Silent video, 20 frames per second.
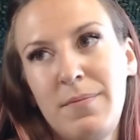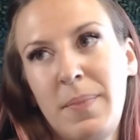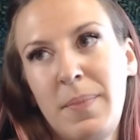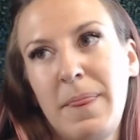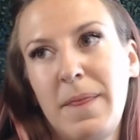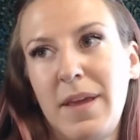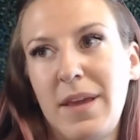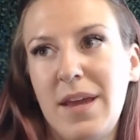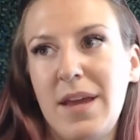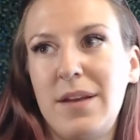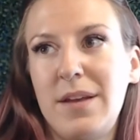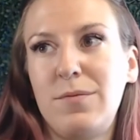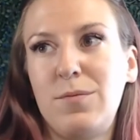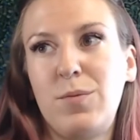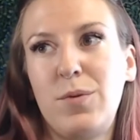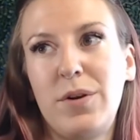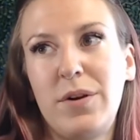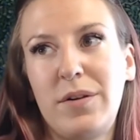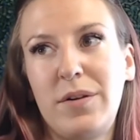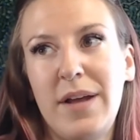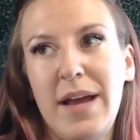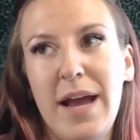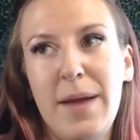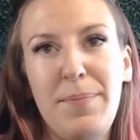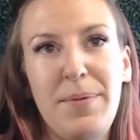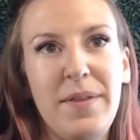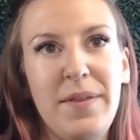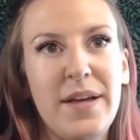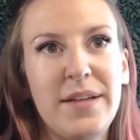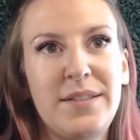Again, we're
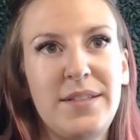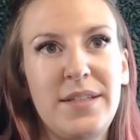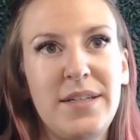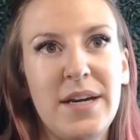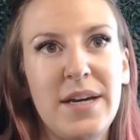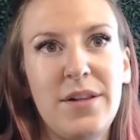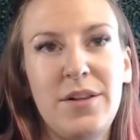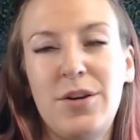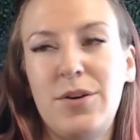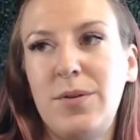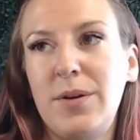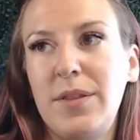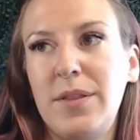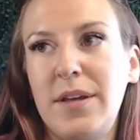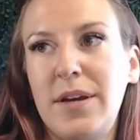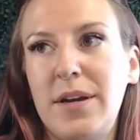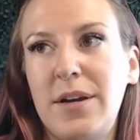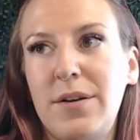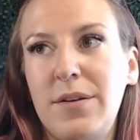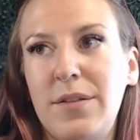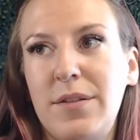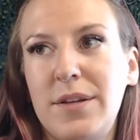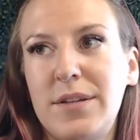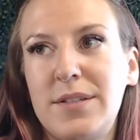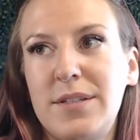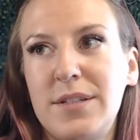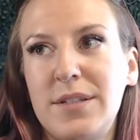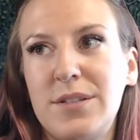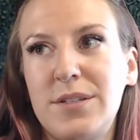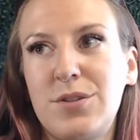happy that's yellow in there. This
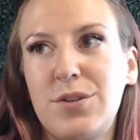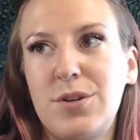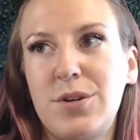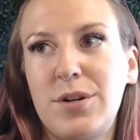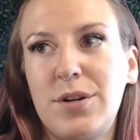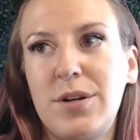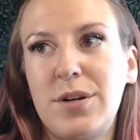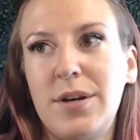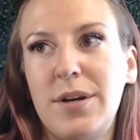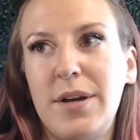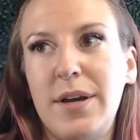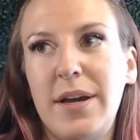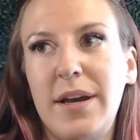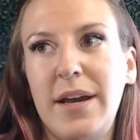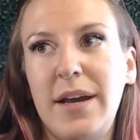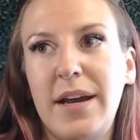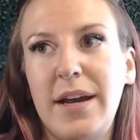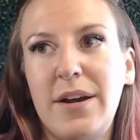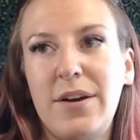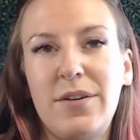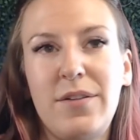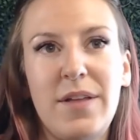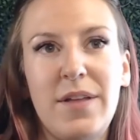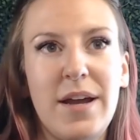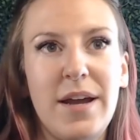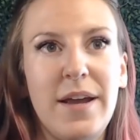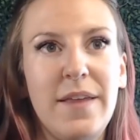is her hairline.